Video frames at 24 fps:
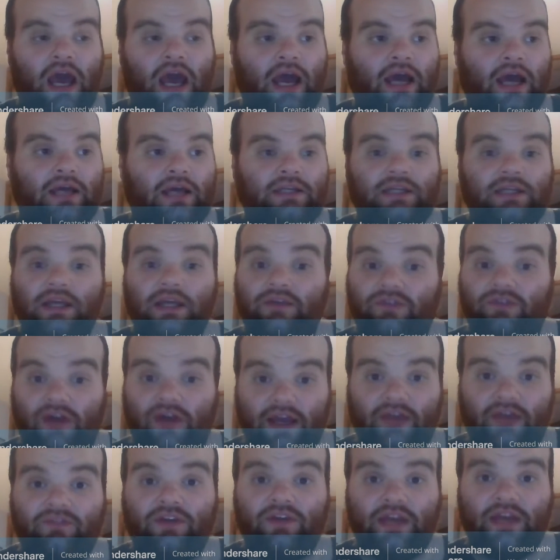And if
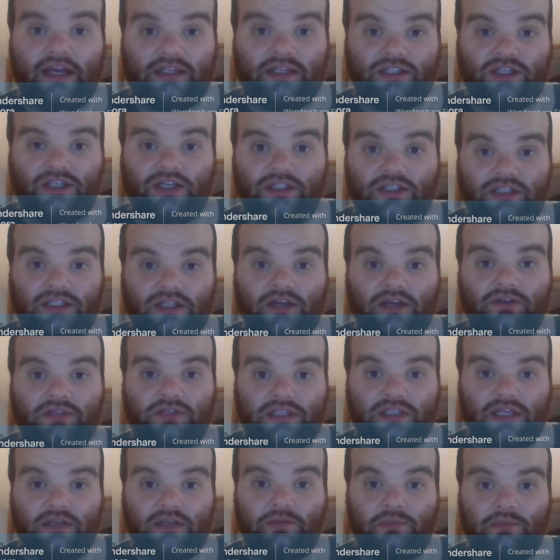I ever get a chance to go
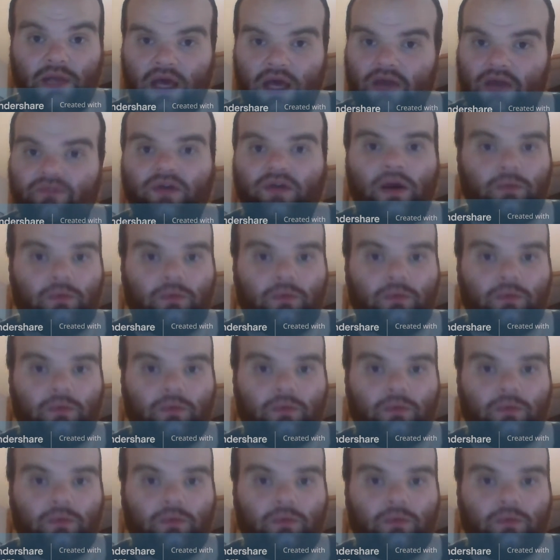see them live,